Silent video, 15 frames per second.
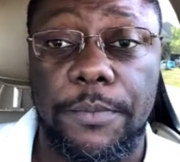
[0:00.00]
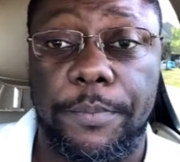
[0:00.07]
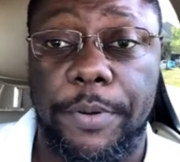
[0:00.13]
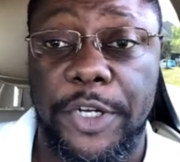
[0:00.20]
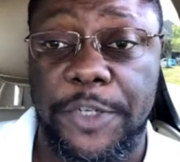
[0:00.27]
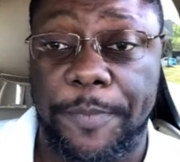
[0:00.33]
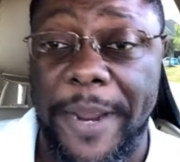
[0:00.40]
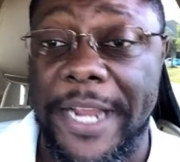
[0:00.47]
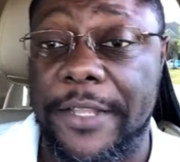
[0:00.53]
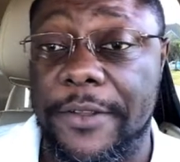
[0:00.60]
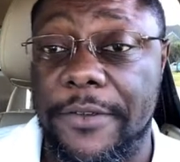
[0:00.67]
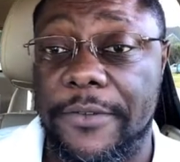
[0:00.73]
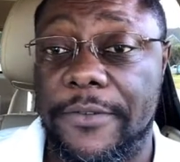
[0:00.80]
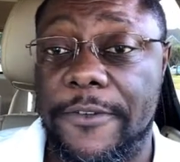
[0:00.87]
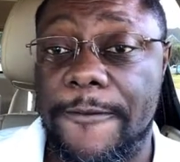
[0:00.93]
perspective,
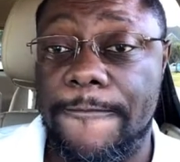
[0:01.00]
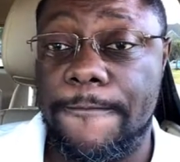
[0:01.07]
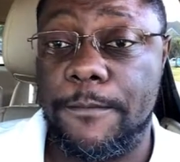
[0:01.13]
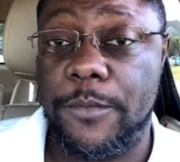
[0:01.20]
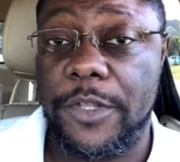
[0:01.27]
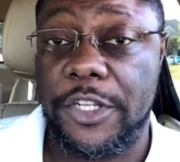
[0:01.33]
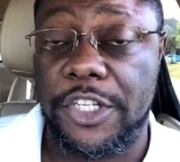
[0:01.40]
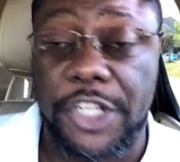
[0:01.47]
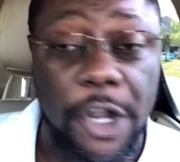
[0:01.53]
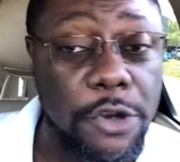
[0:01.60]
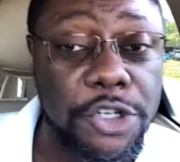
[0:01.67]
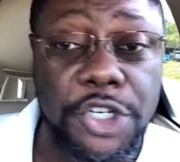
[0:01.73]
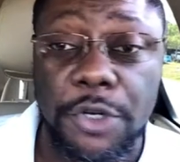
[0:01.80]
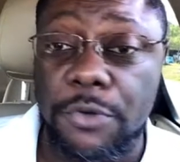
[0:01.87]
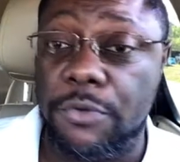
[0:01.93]

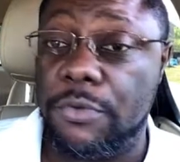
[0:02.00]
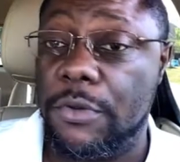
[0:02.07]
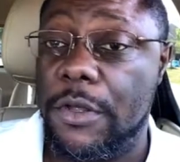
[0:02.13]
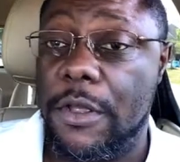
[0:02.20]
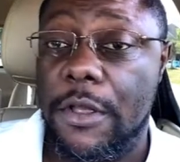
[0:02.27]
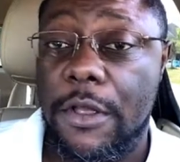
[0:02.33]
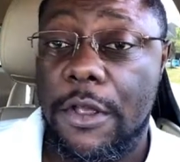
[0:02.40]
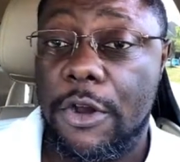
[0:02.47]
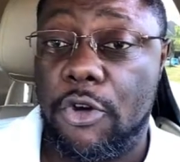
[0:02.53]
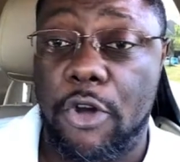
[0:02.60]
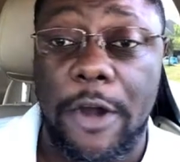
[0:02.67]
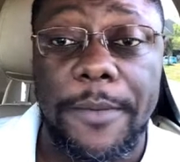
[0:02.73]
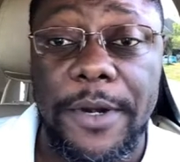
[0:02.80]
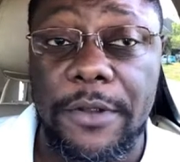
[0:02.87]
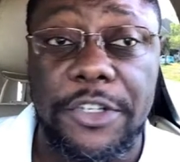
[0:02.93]
social,
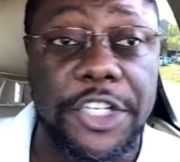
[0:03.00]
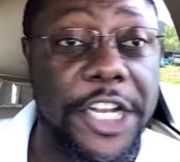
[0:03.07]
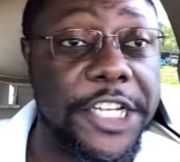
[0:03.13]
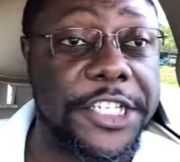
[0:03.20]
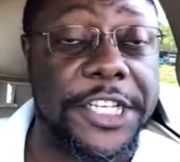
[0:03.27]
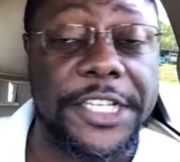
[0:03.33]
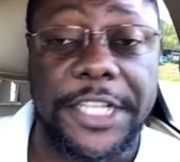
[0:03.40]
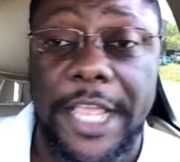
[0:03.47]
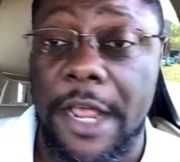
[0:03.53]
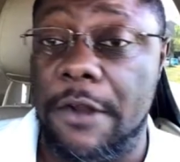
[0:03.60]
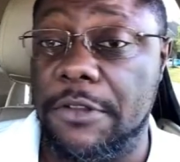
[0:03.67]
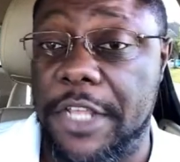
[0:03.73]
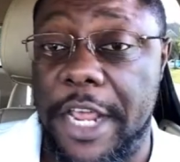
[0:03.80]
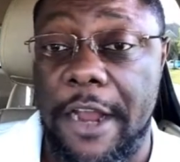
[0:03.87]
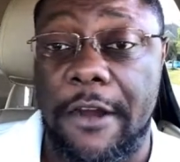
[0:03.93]
criminal justice,
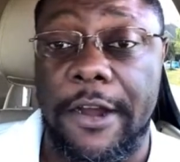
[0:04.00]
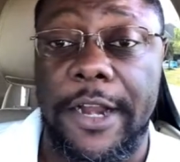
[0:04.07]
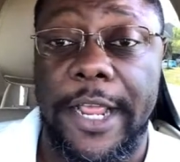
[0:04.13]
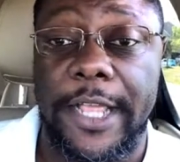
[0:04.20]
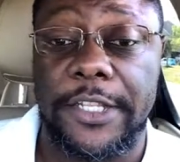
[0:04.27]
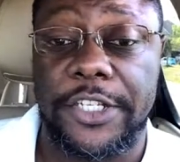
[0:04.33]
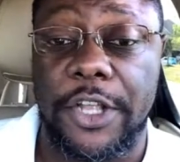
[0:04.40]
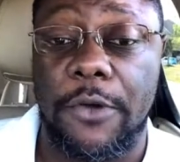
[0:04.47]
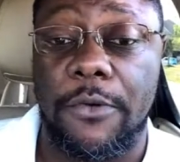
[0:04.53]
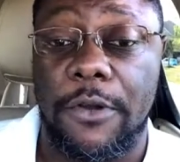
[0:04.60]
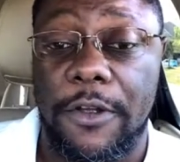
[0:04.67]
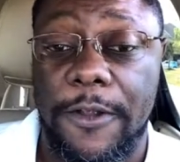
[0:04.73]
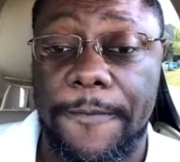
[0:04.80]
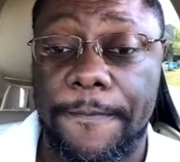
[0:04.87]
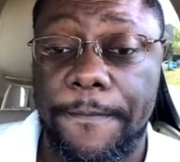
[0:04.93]
healthcare, and so on.